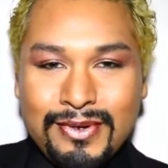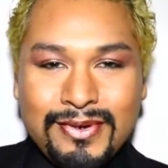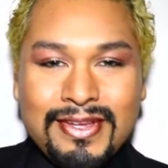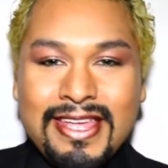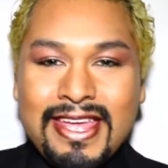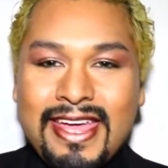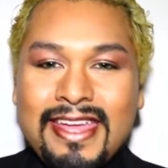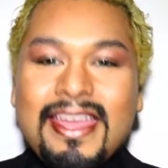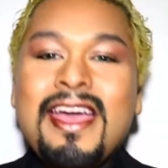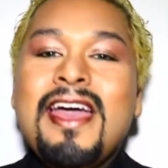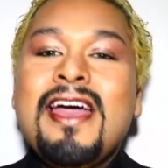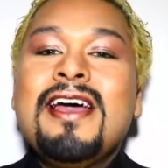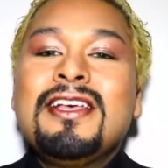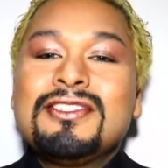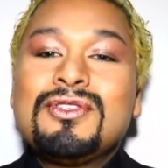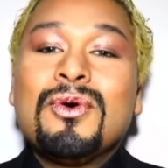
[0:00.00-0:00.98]
Okay?
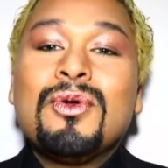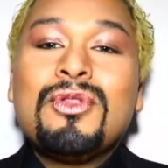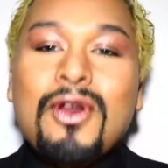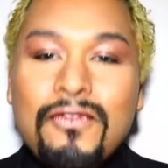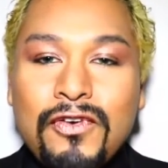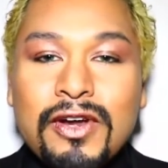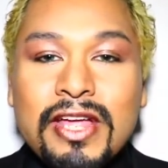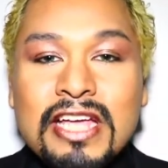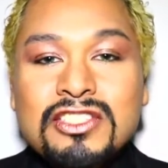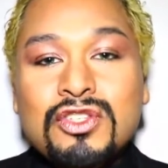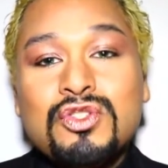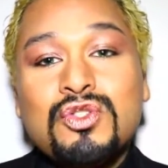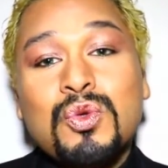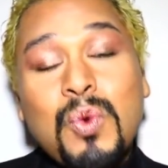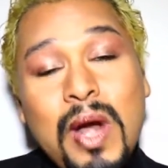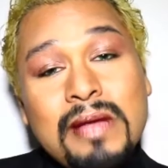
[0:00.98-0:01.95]
So don't forget to
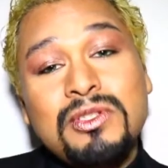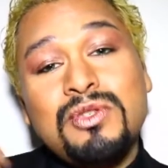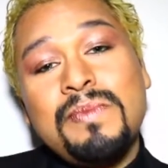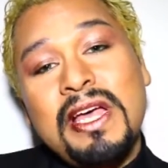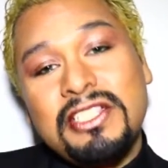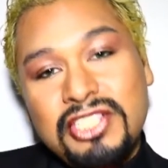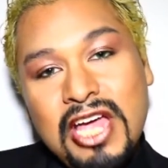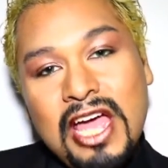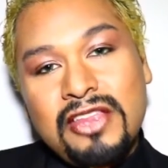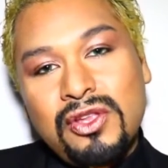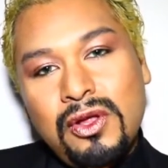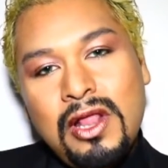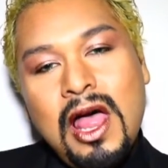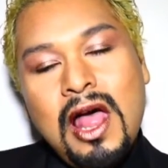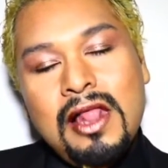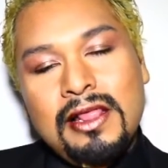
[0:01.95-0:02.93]
subscribe to my
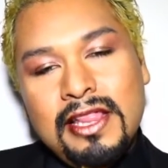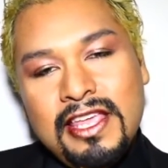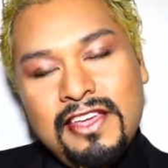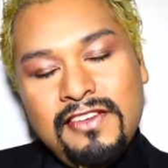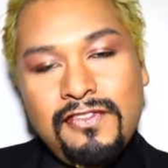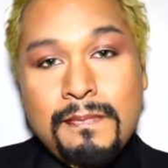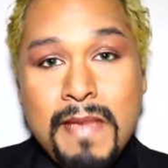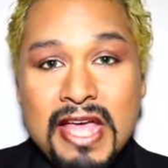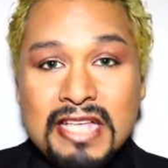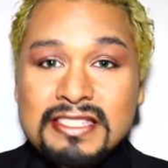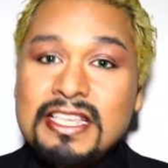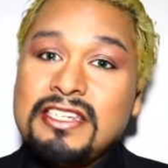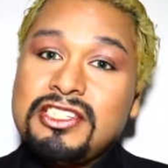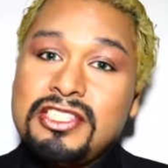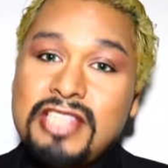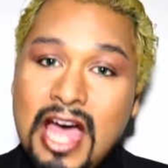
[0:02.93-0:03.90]
channel. Leave
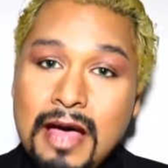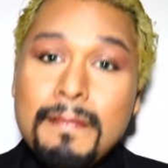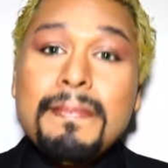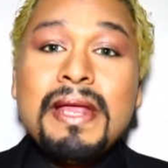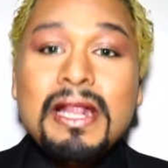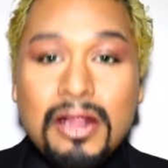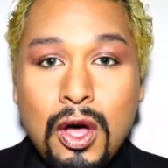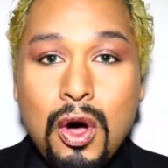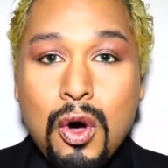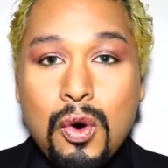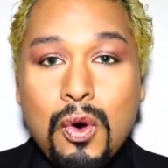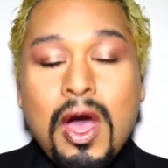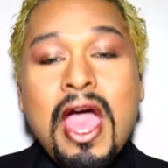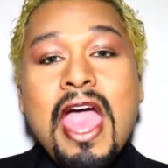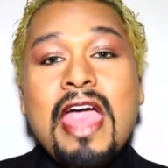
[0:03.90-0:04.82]
message down below.